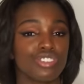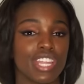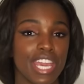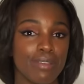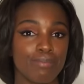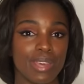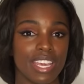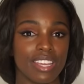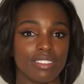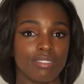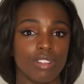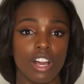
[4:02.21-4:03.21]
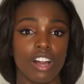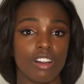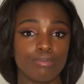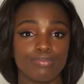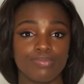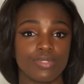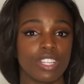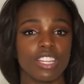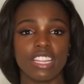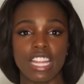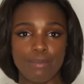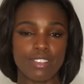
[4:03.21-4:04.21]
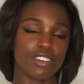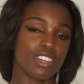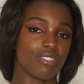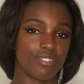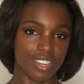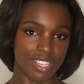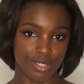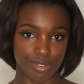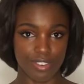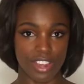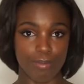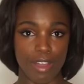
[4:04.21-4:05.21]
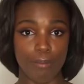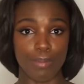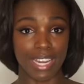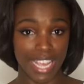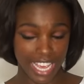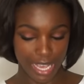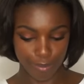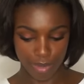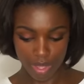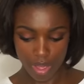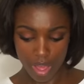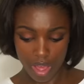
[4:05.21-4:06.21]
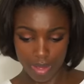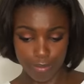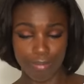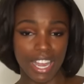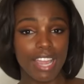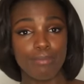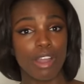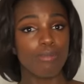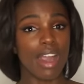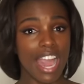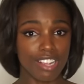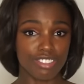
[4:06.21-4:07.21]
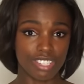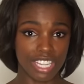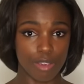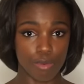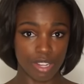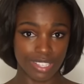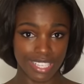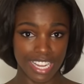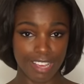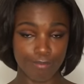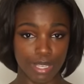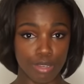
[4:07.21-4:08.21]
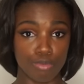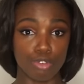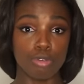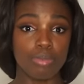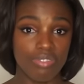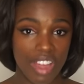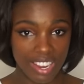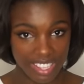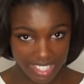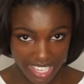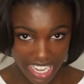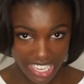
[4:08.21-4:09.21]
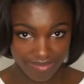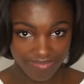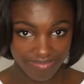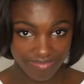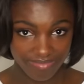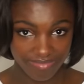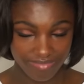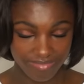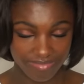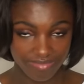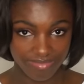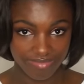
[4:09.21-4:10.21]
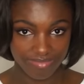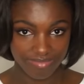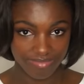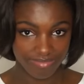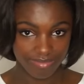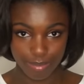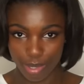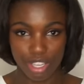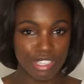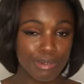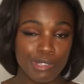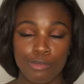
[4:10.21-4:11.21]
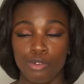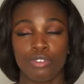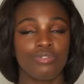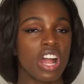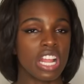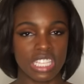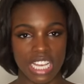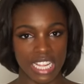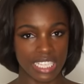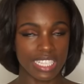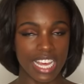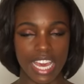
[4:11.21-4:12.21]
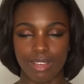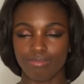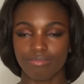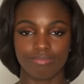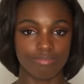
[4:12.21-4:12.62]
your name mean um let me tell you a funny story about my name my mom actually wanted to name me Ruby Valentine because I was born on Valentine's Day.